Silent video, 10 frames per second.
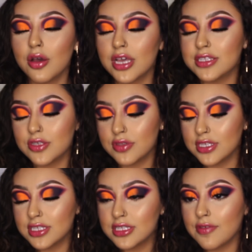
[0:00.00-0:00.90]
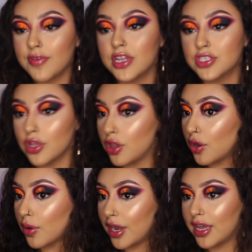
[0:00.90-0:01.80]
Okay, so this is the finished
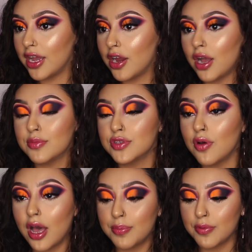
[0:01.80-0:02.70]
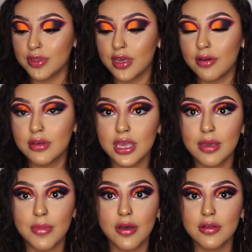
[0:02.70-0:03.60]
look right here. I'm so happy with how it
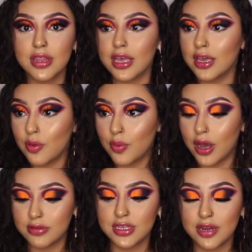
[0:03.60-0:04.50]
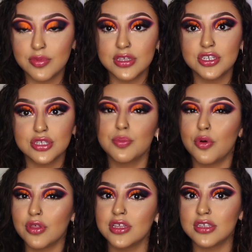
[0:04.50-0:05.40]
came out. Like, wow, did I really just
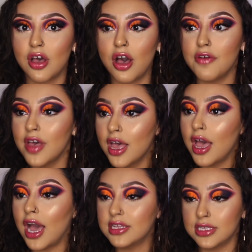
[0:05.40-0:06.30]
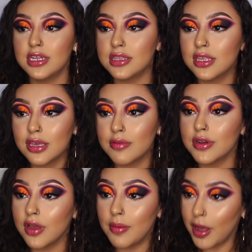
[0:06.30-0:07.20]
pull this off? I didn't think it
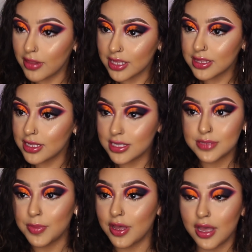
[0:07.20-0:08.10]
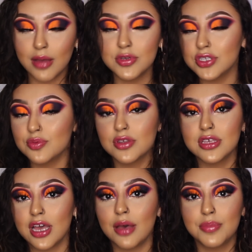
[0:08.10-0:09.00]
would come out like this, but I'm just
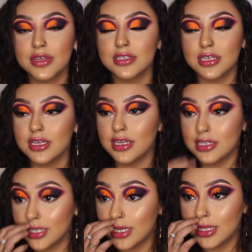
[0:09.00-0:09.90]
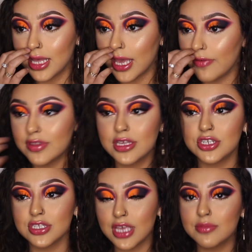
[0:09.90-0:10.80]
really happy it did. Like, everything
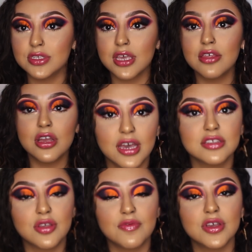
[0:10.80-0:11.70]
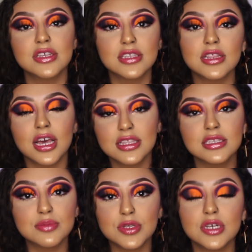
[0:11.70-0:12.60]
just came together. Yeah, so if you guys like
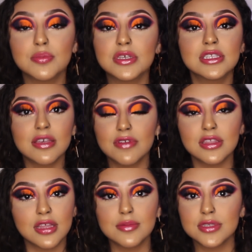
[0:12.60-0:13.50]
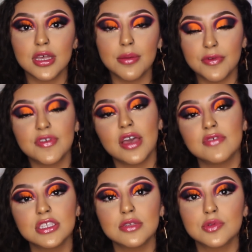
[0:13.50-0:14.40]
this video, please give it a thumbs up. If you
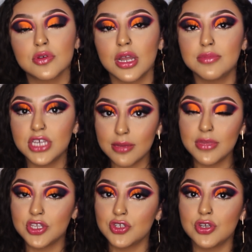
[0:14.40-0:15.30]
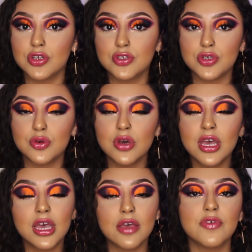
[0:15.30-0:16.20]
haven't subscribed yet, make sure you do.
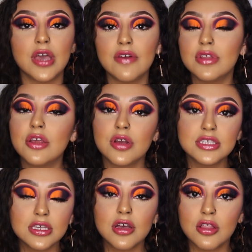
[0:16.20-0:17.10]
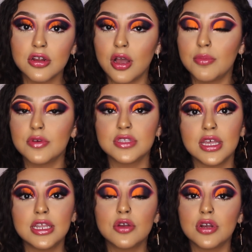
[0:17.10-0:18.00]
If you have any crazy color combos,
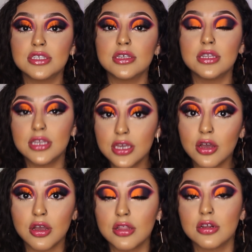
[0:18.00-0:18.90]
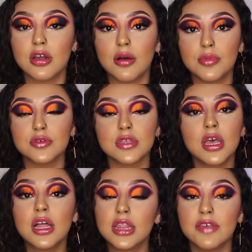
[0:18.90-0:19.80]
any crazy neon color combos,
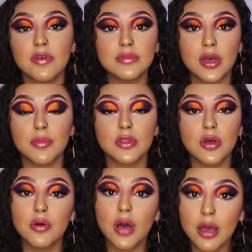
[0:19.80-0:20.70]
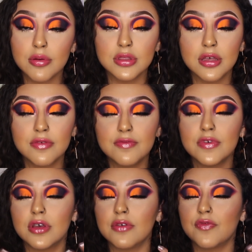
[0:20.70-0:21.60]
leave them down below. I would
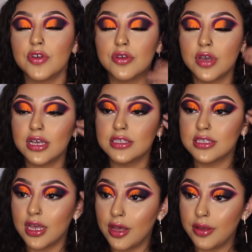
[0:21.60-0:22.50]
love for you guys